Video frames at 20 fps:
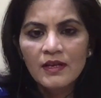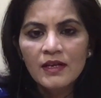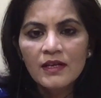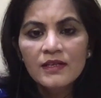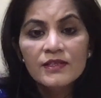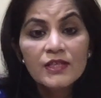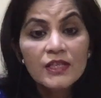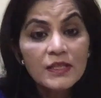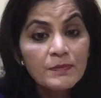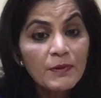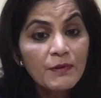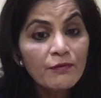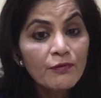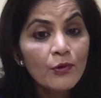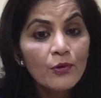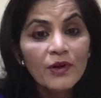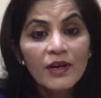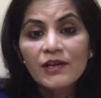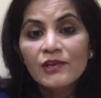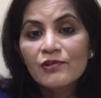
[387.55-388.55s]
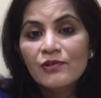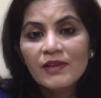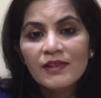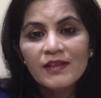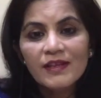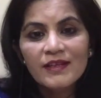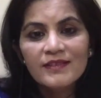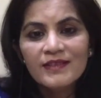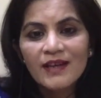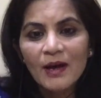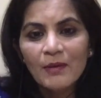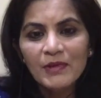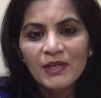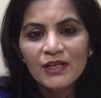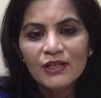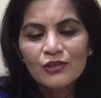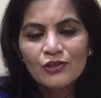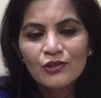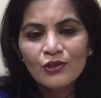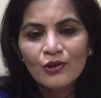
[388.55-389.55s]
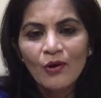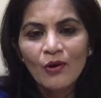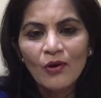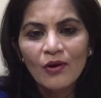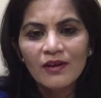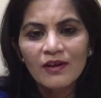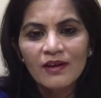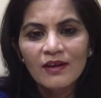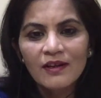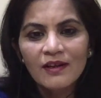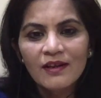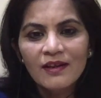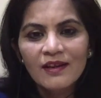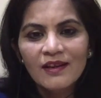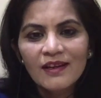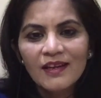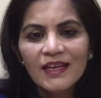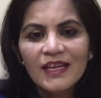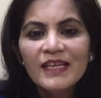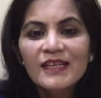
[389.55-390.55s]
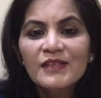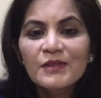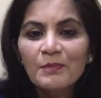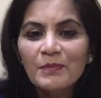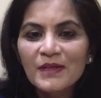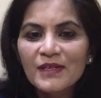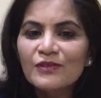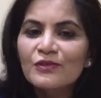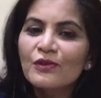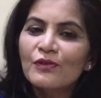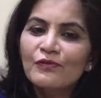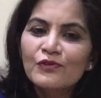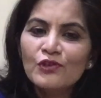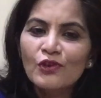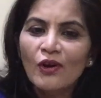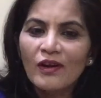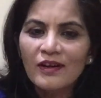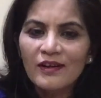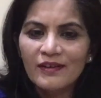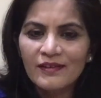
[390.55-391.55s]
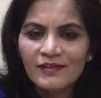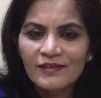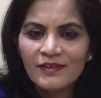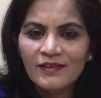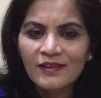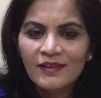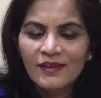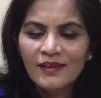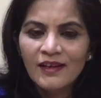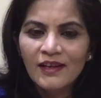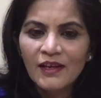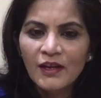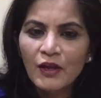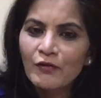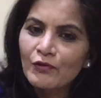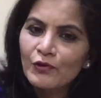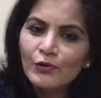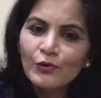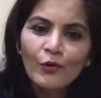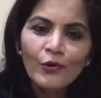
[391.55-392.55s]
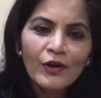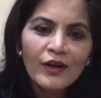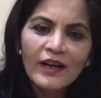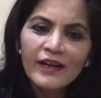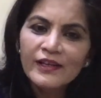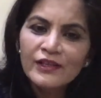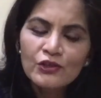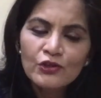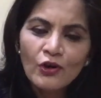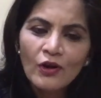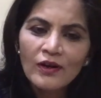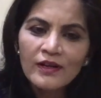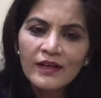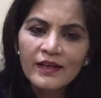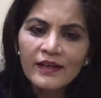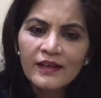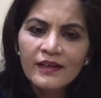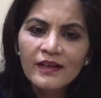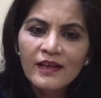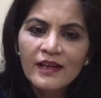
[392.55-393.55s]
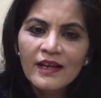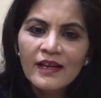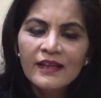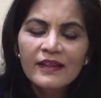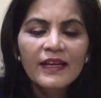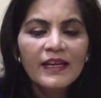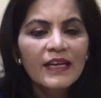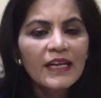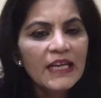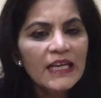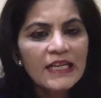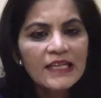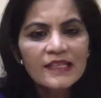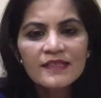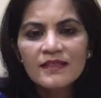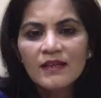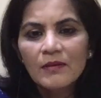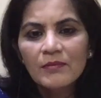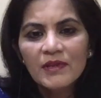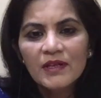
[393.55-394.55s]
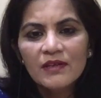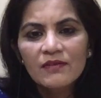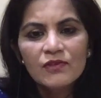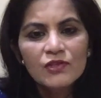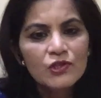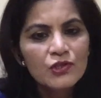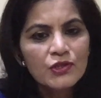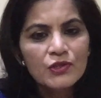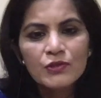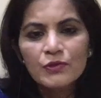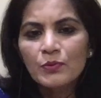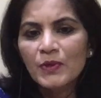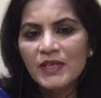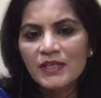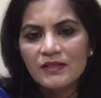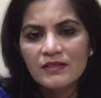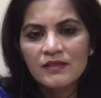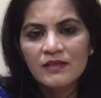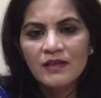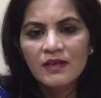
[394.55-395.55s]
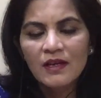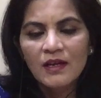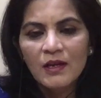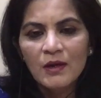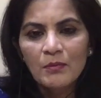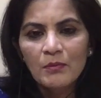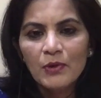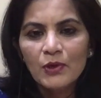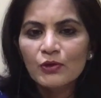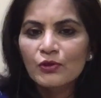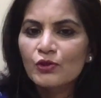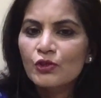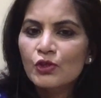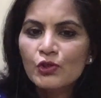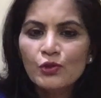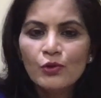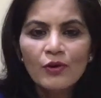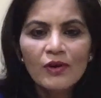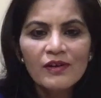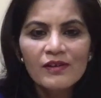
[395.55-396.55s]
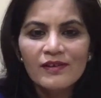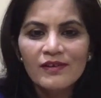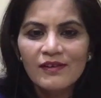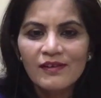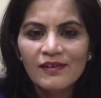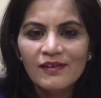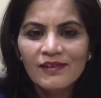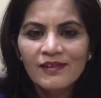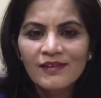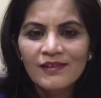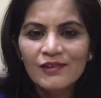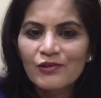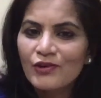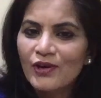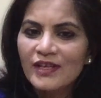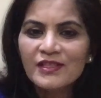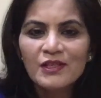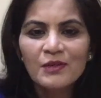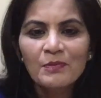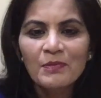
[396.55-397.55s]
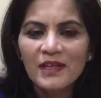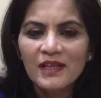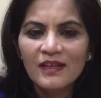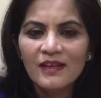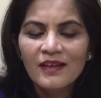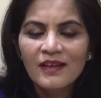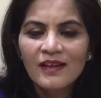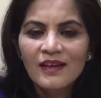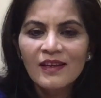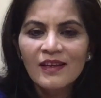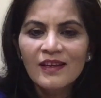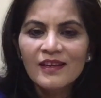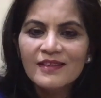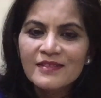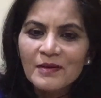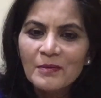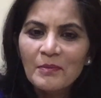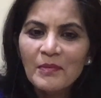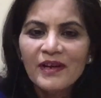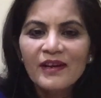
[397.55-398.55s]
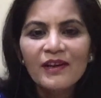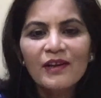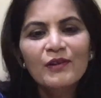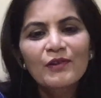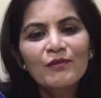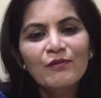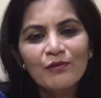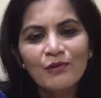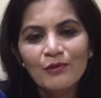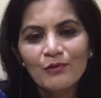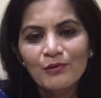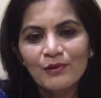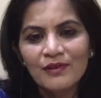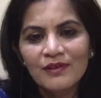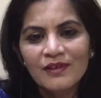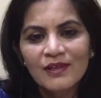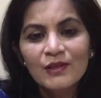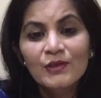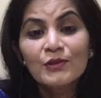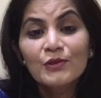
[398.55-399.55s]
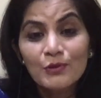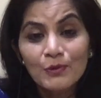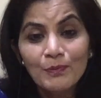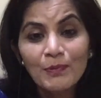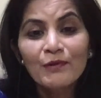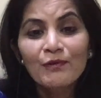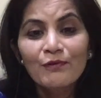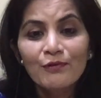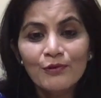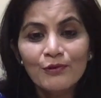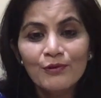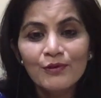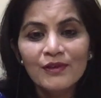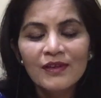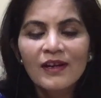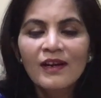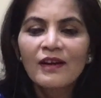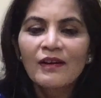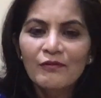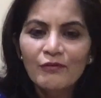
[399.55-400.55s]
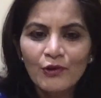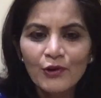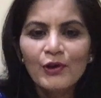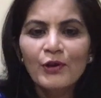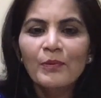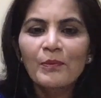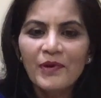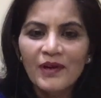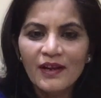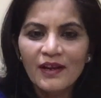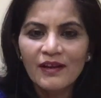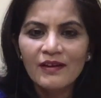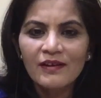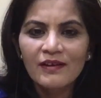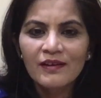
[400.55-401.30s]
Just before entering the examination hall, eat a piece of chocolate. If you don't like chocolate, then eat something which is sweet, because sugar, trust me, is a miracle food, superfood for your brain.